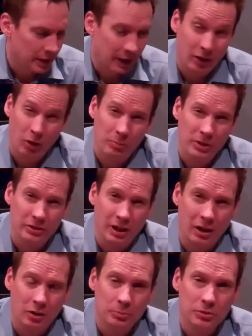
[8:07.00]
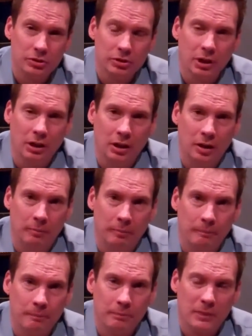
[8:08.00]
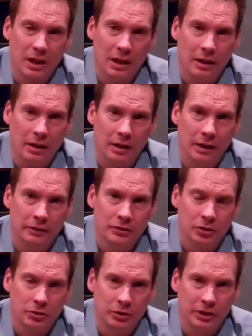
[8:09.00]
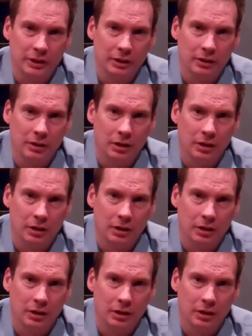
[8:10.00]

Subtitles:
hope this helps, and certainly